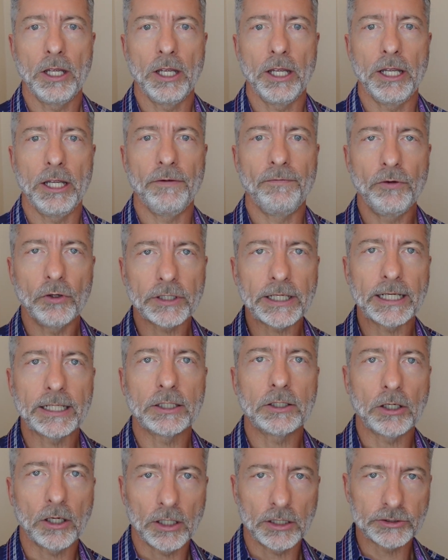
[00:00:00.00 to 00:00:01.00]
if you're getting
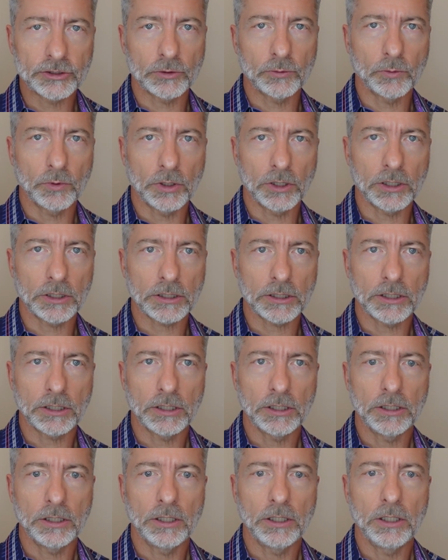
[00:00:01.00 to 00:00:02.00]
calls at work,
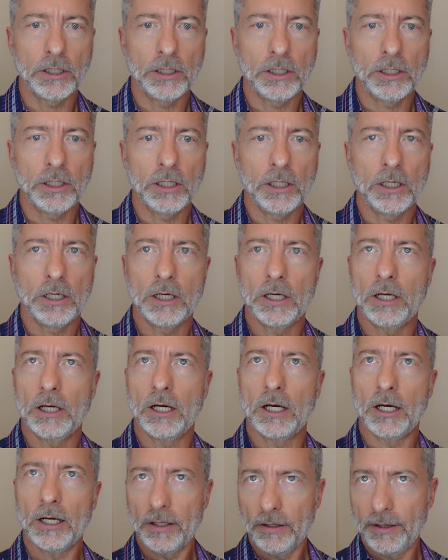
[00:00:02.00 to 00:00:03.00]

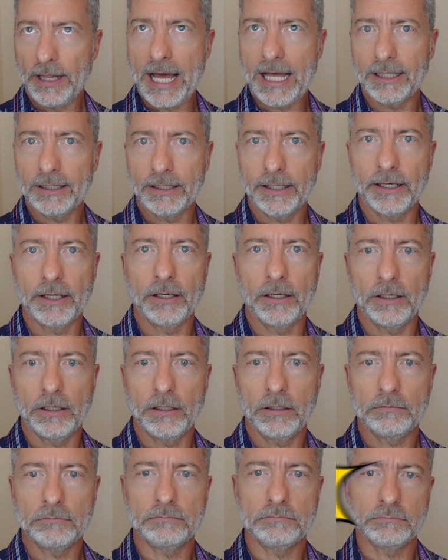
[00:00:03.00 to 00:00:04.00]
that
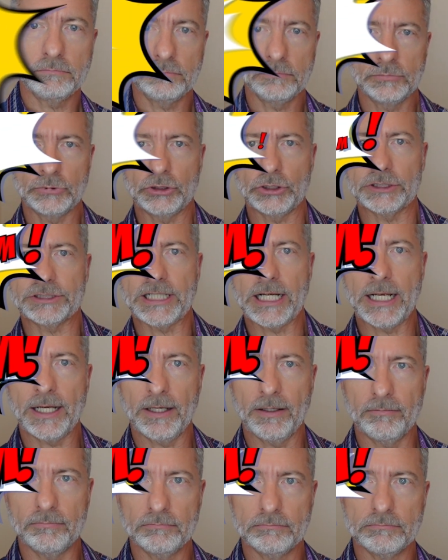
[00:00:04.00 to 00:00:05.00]
letter,
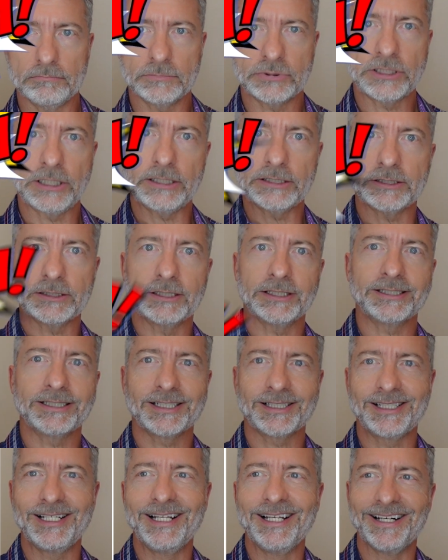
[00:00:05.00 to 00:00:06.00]
Shazam, cease and
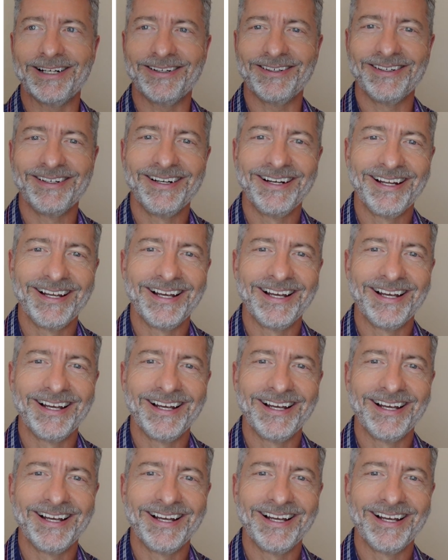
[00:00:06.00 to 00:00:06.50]
desist letter,